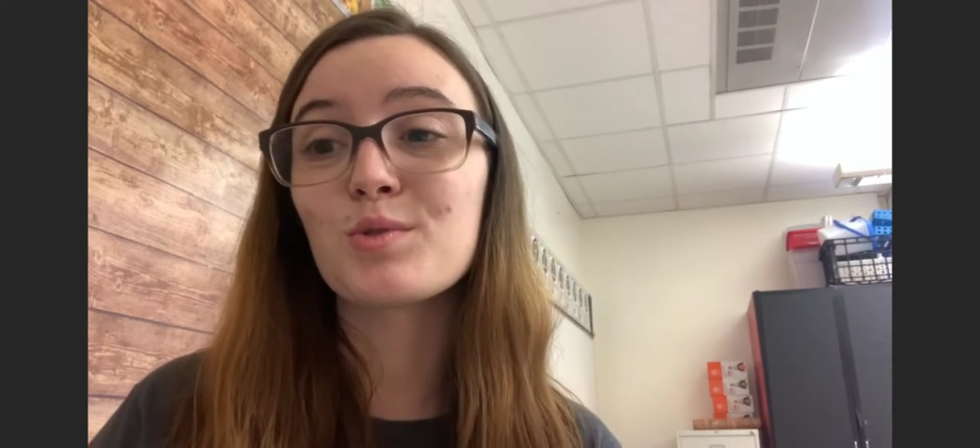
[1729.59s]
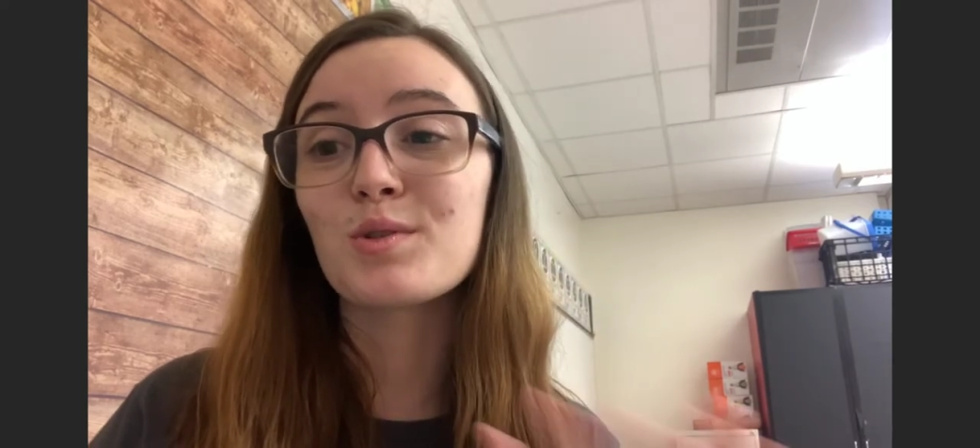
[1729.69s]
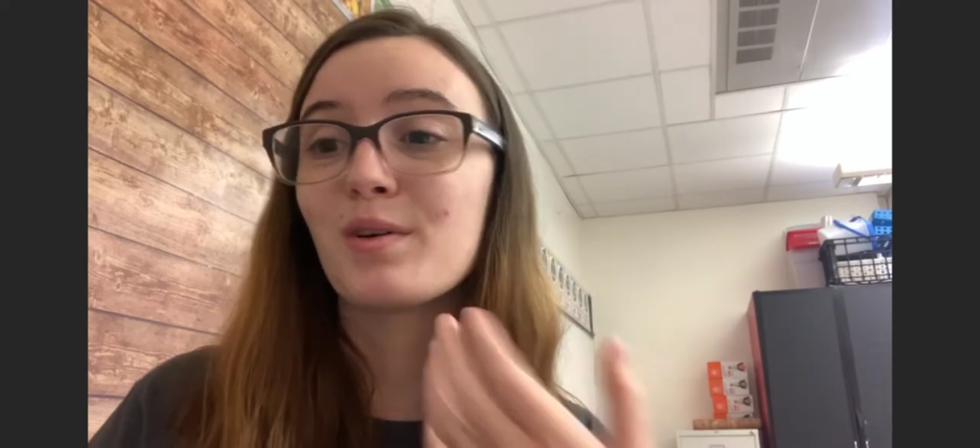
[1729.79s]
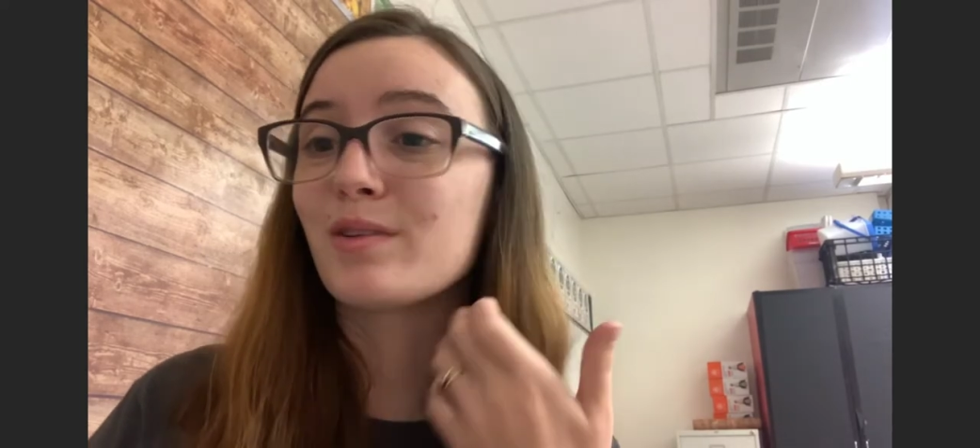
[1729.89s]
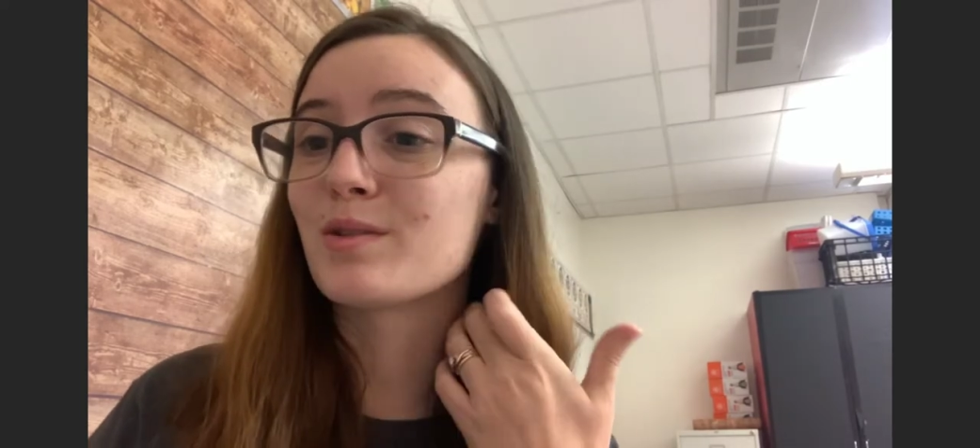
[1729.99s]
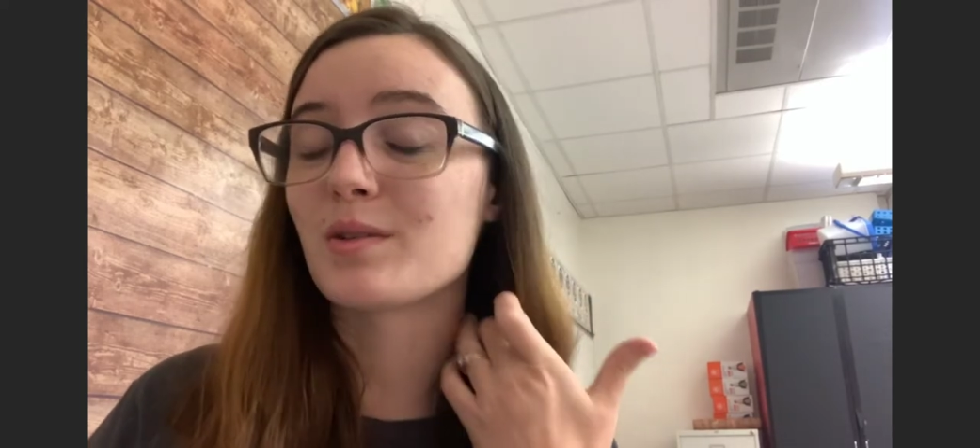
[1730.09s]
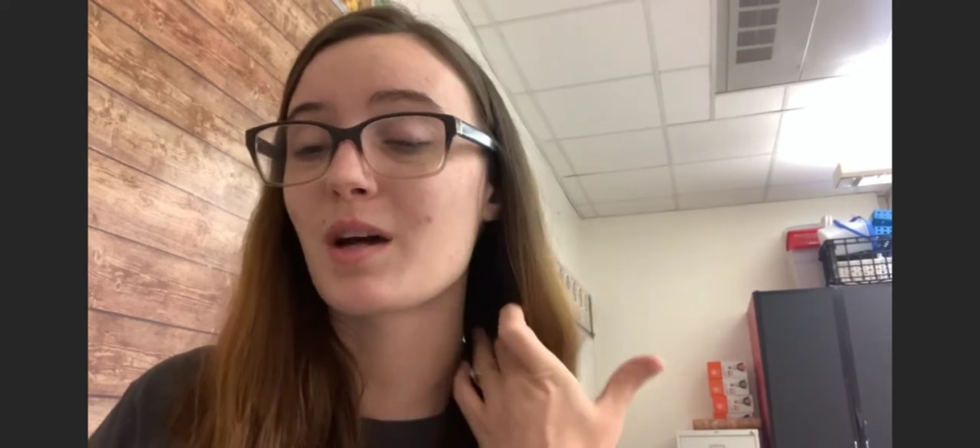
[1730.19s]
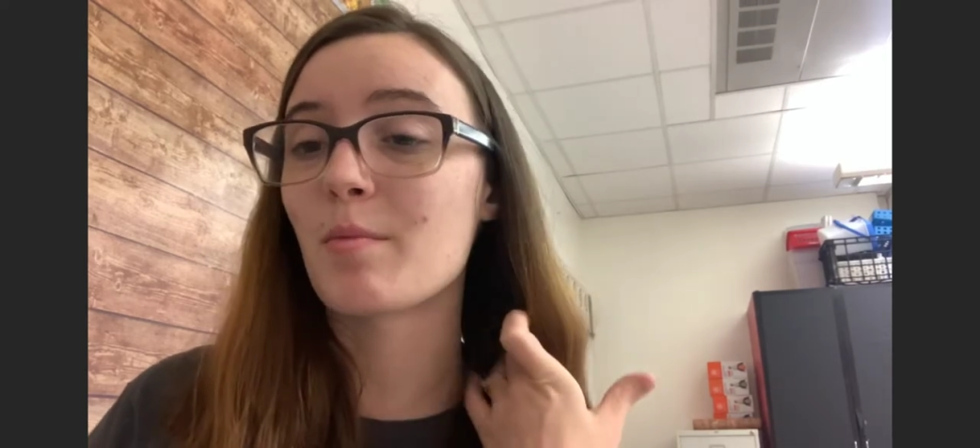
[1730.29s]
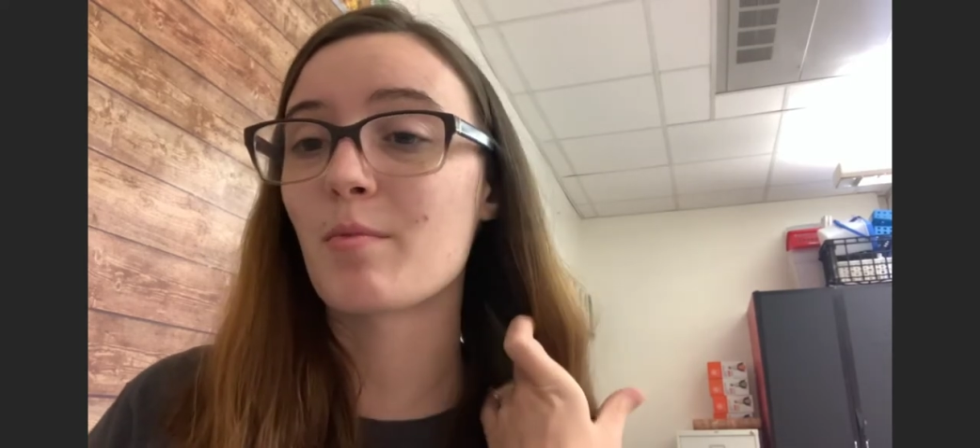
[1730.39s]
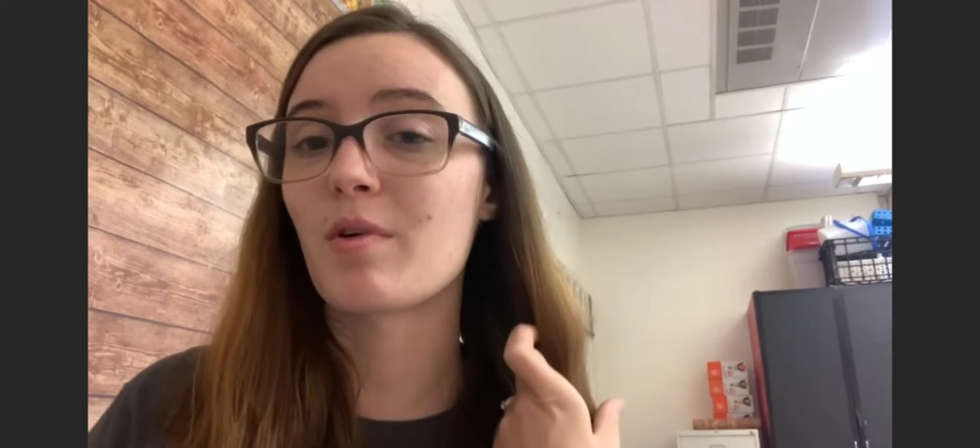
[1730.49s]
So I'll do a
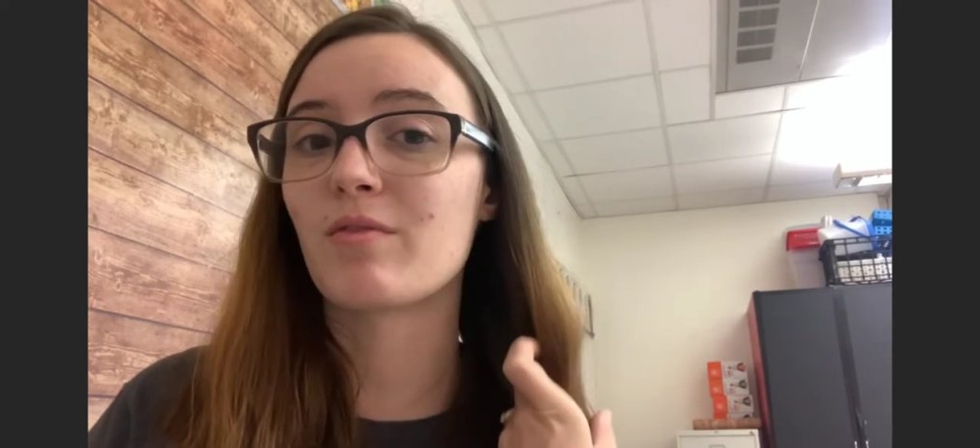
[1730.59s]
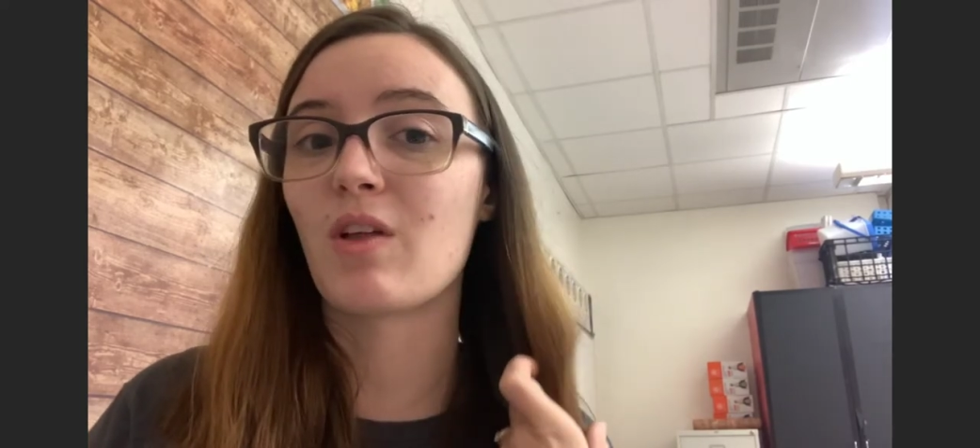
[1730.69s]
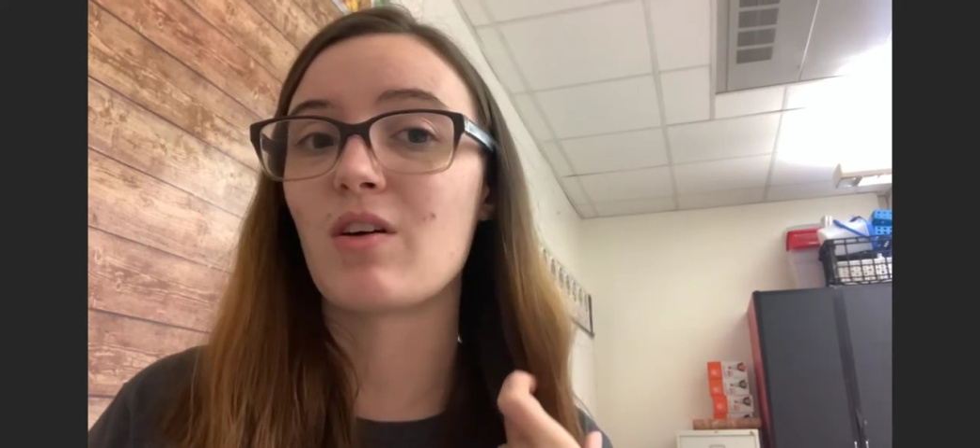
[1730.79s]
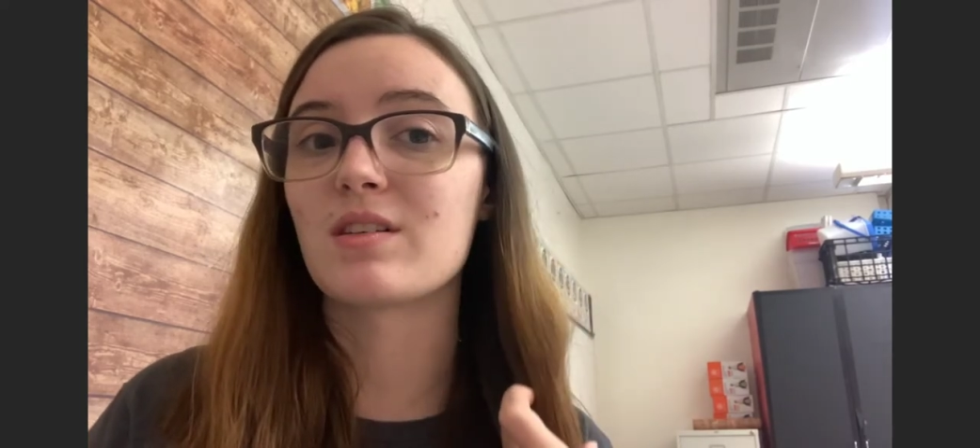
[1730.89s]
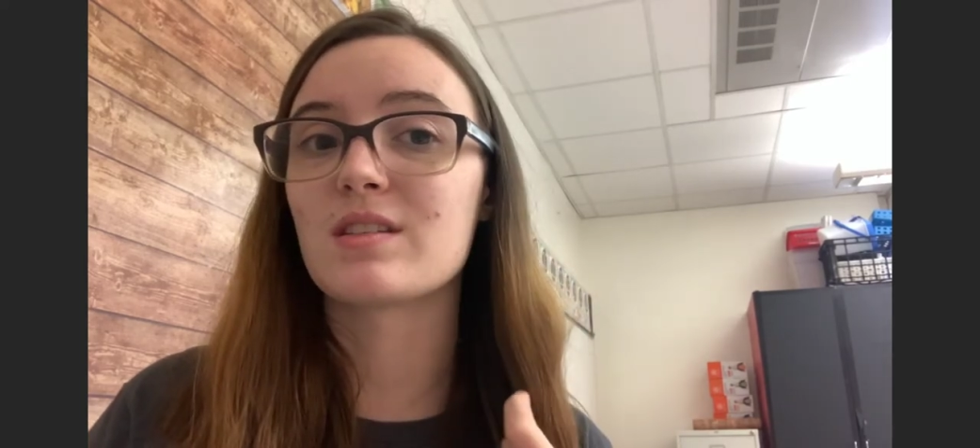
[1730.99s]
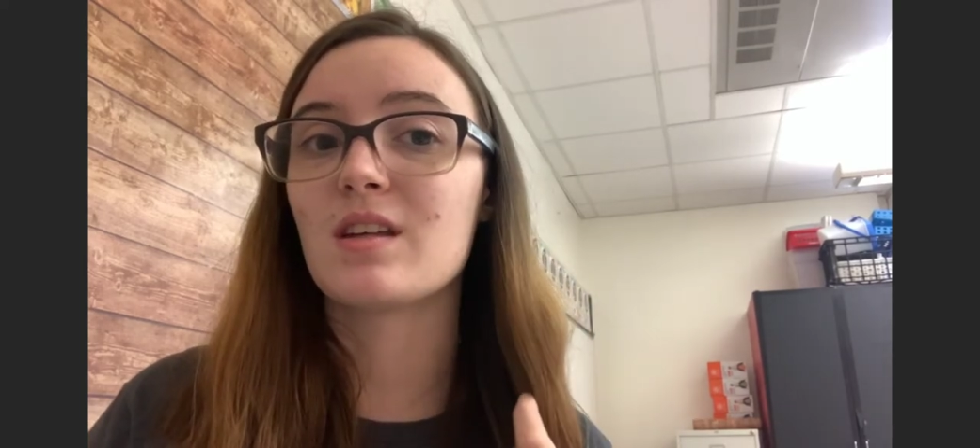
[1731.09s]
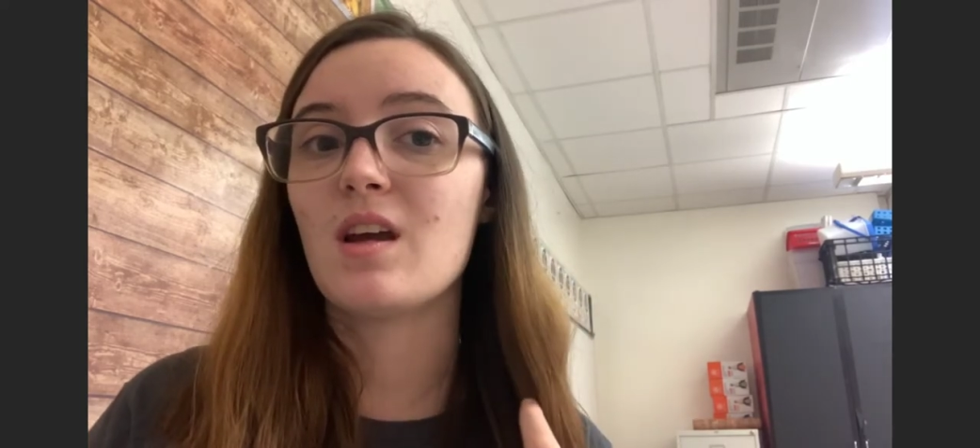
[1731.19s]
couple more vlogs